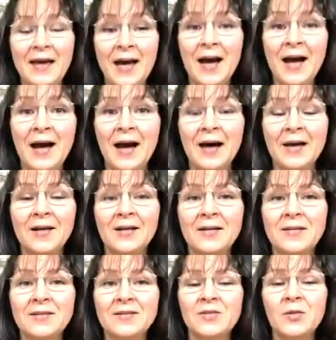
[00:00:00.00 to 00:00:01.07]
are.
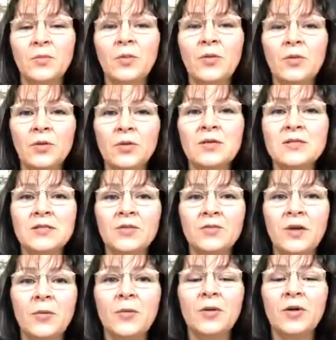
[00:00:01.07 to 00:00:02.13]
So pull yourself
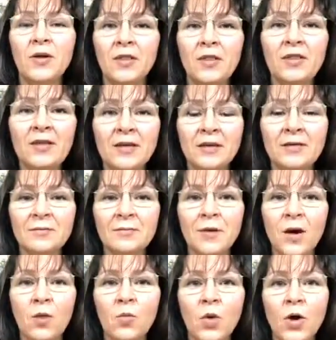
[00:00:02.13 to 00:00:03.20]
up on it.
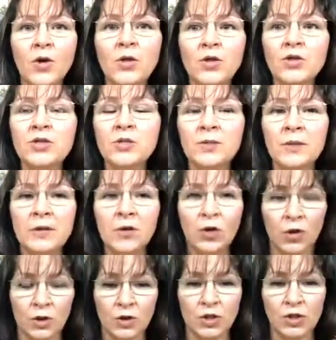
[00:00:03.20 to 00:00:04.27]
I want you to be
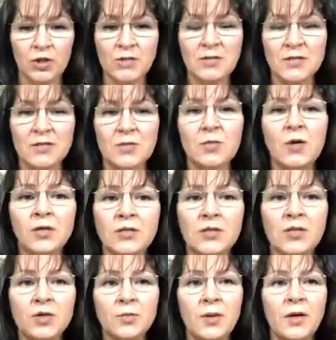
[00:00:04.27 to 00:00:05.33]
conscious. This is what I
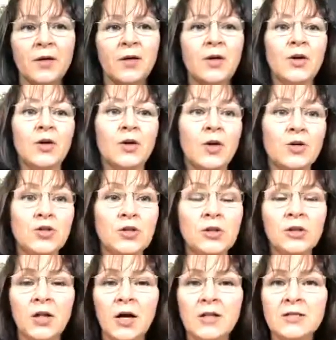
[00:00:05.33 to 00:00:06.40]
teach my coaching
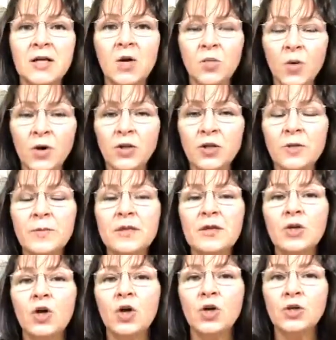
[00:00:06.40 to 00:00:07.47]
clients. I want you to be
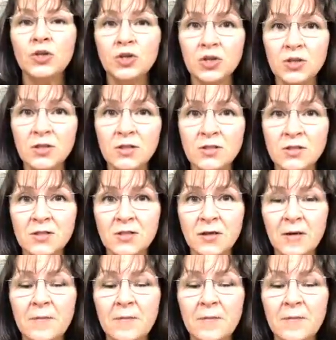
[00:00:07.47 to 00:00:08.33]
conscious